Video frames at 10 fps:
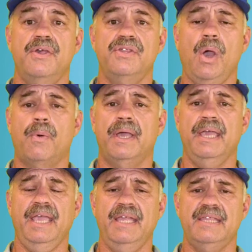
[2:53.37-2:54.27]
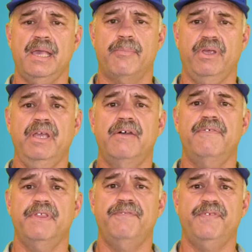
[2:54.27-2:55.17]
So, in summary,
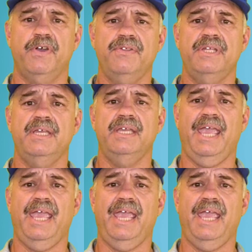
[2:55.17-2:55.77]
for the first